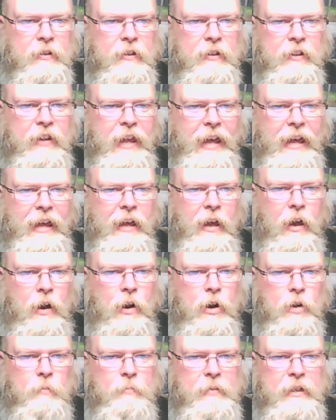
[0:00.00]
that
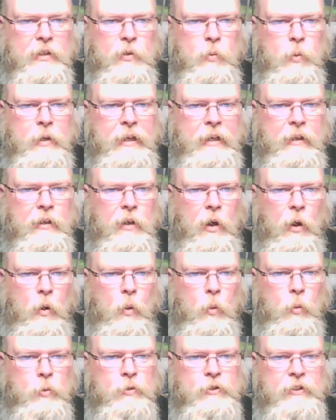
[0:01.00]
are between
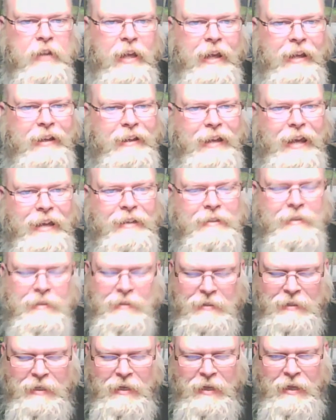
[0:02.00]
hosts and
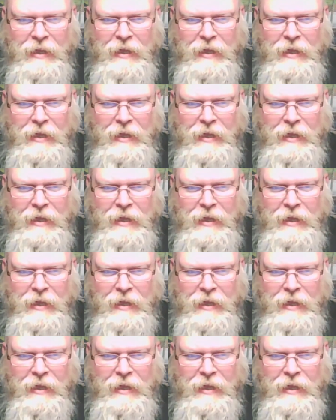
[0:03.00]
guests,